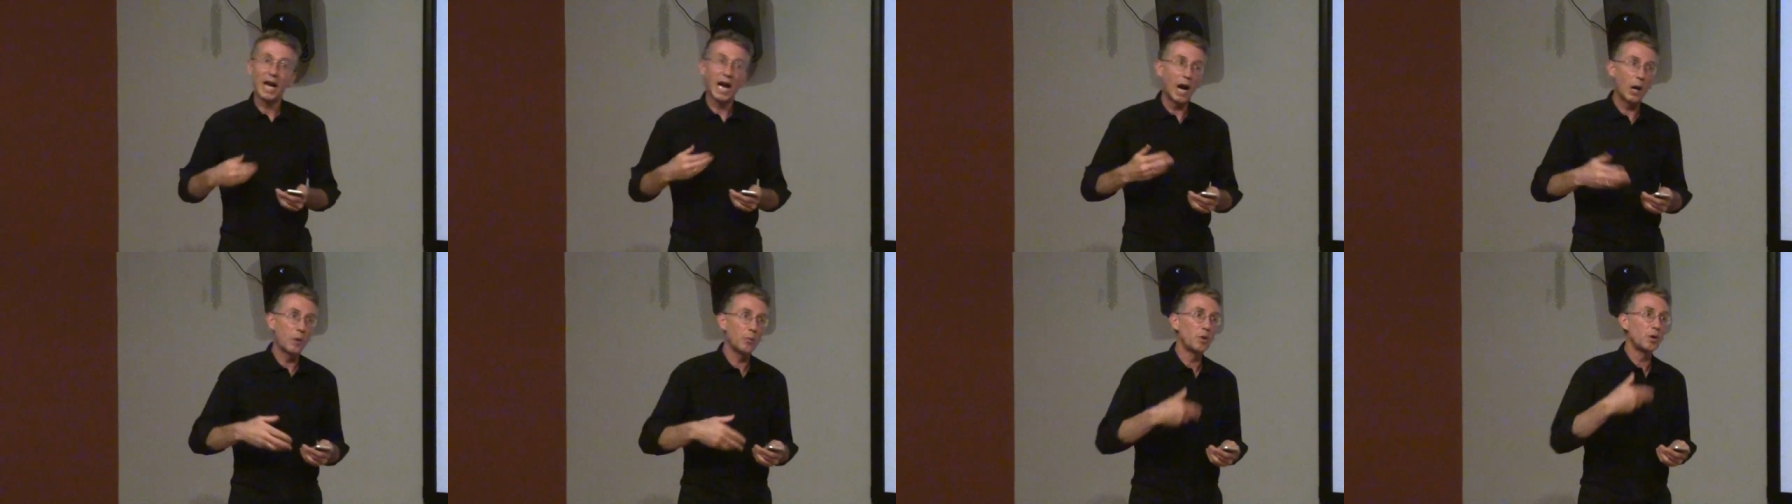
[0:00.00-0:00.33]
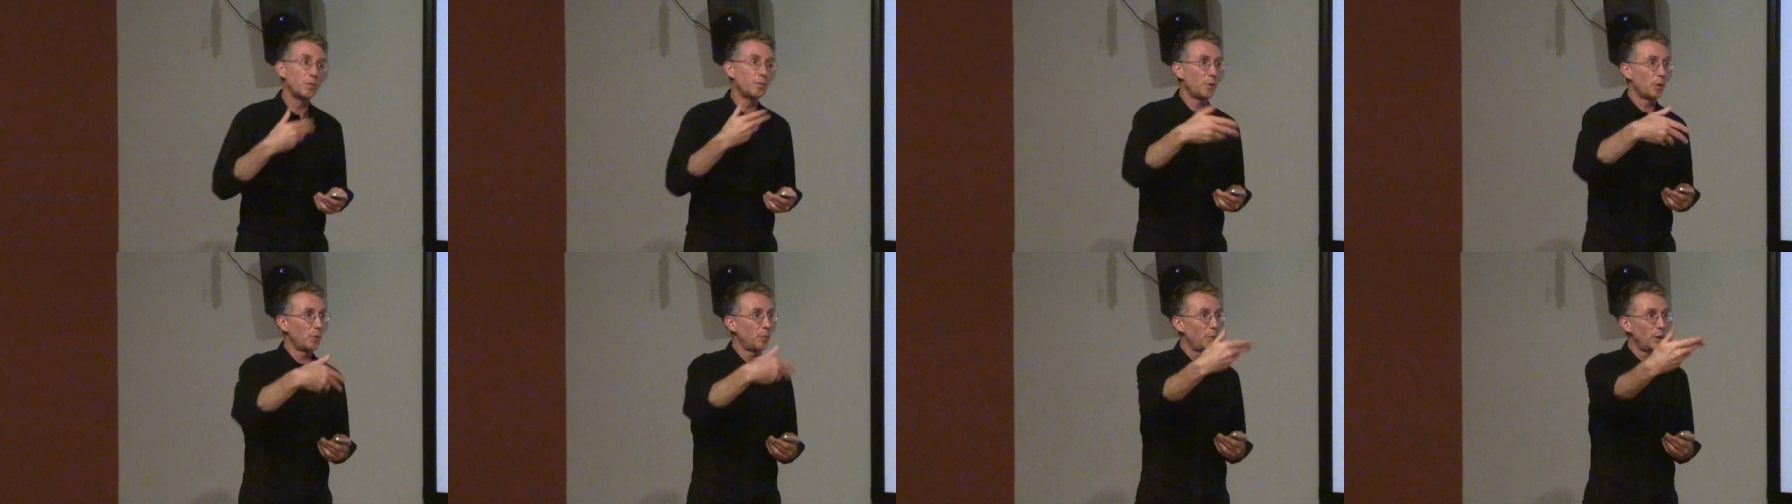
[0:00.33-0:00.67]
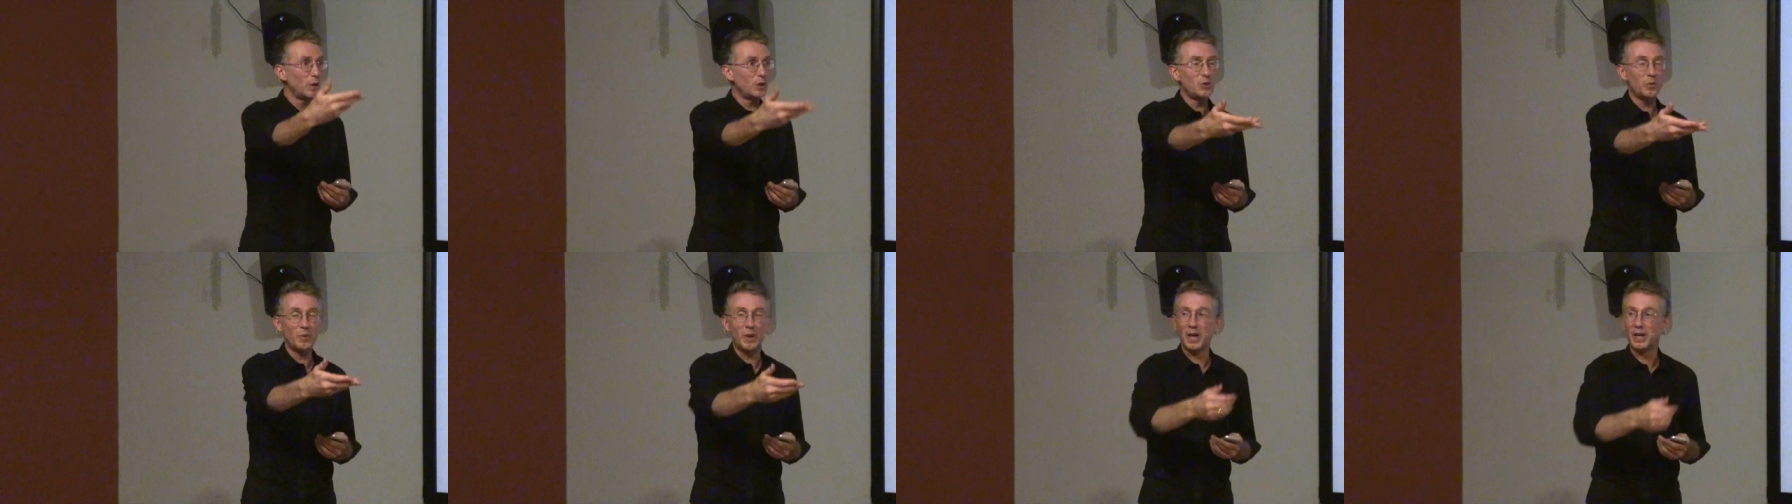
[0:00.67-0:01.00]
I will
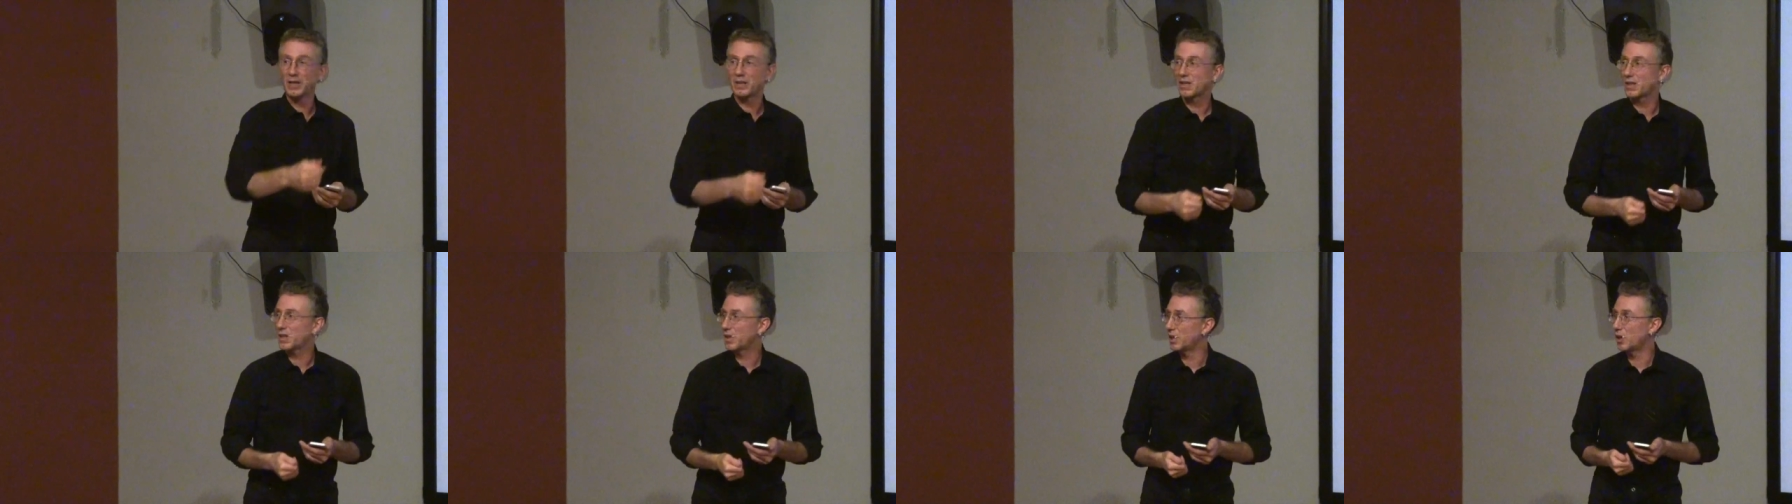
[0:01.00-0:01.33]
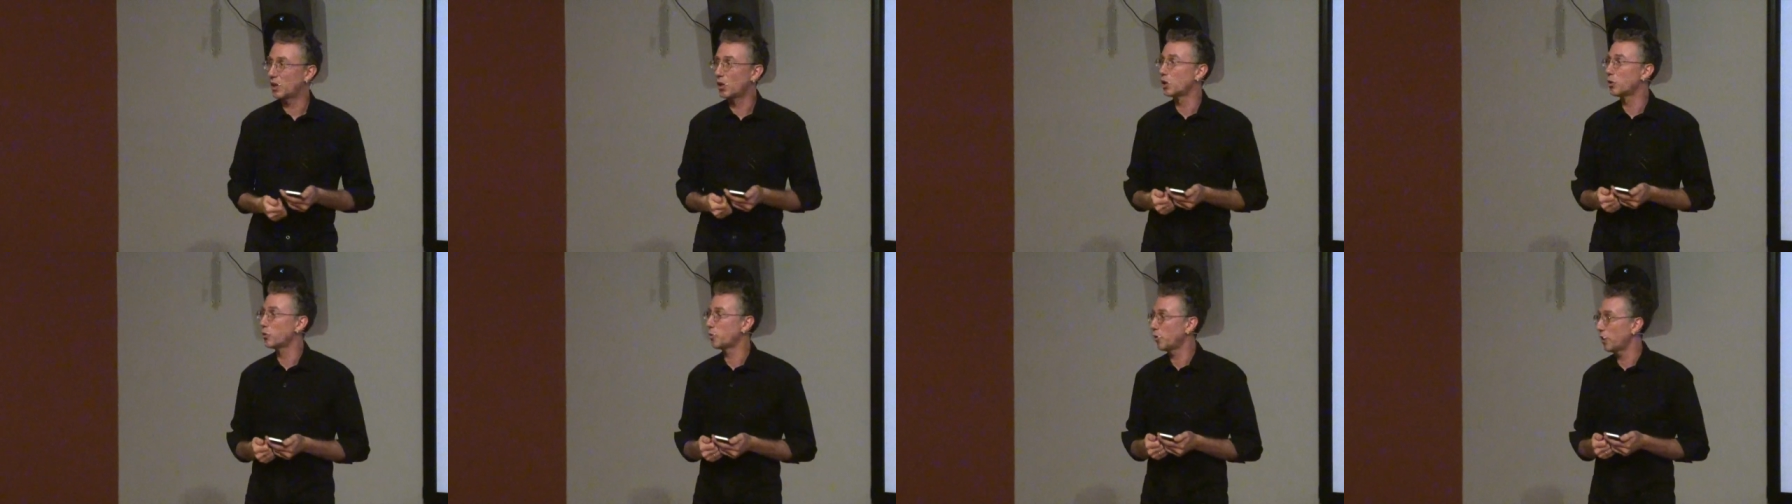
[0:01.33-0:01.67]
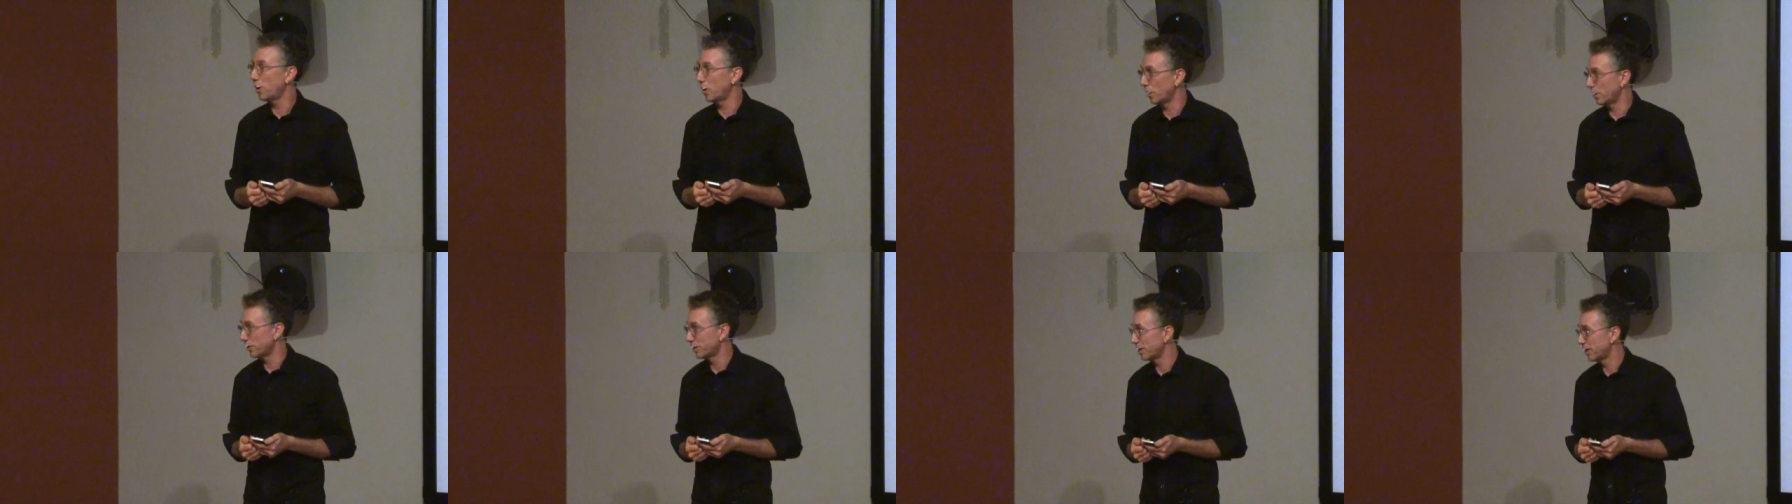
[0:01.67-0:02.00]
perpetuate the old
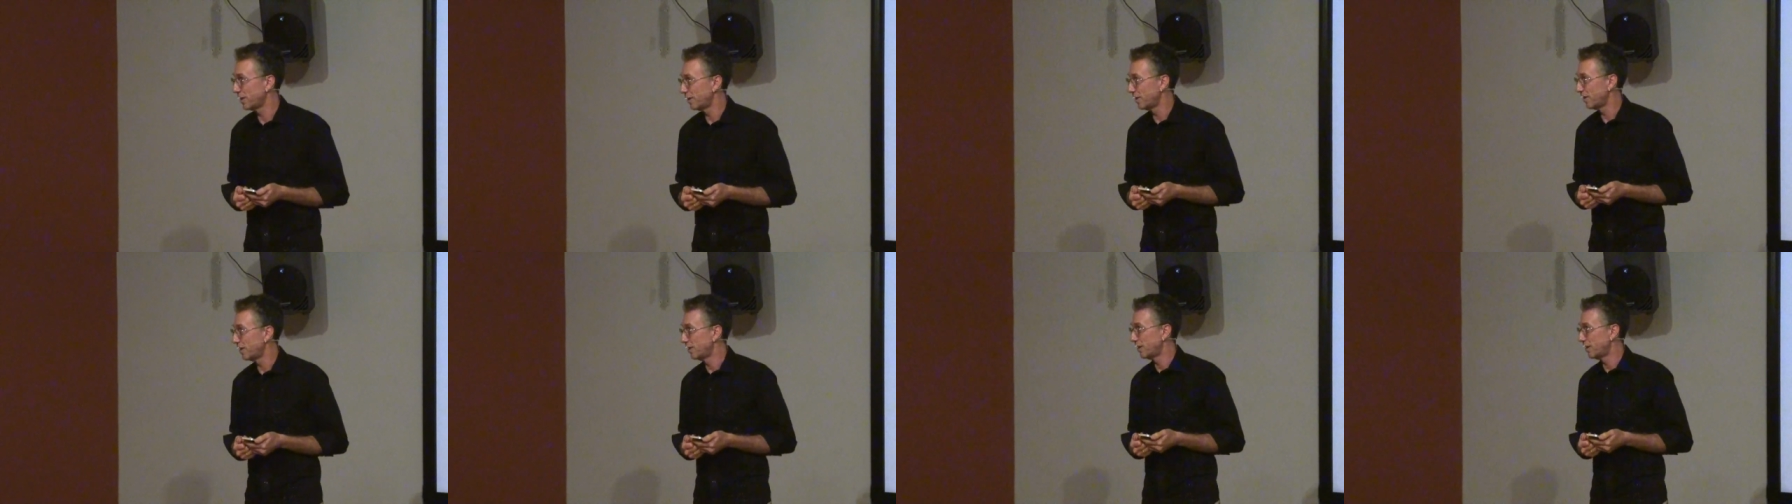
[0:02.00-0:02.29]
world.